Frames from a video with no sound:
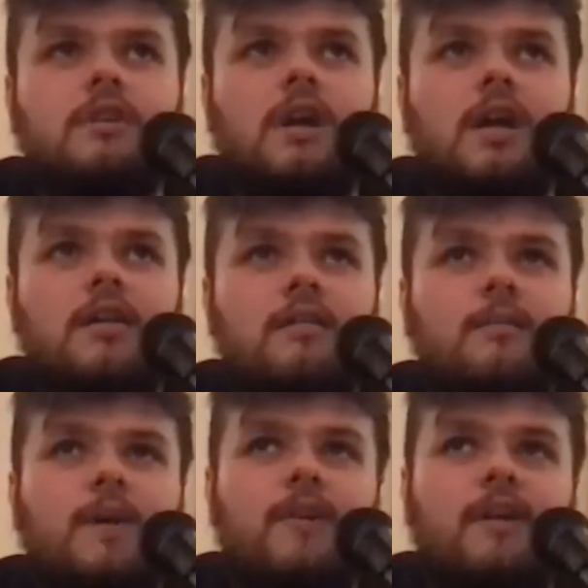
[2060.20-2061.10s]

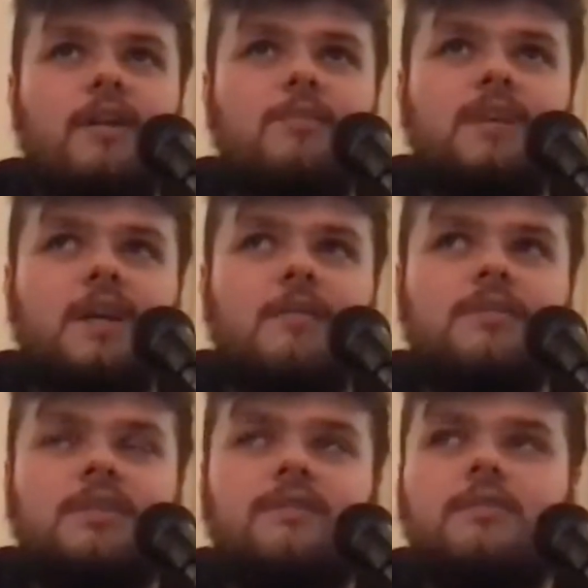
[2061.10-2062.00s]
but around them
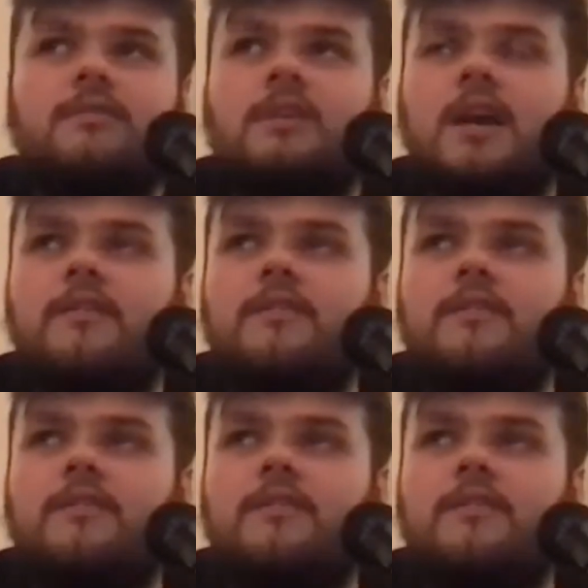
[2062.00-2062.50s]
times, even kind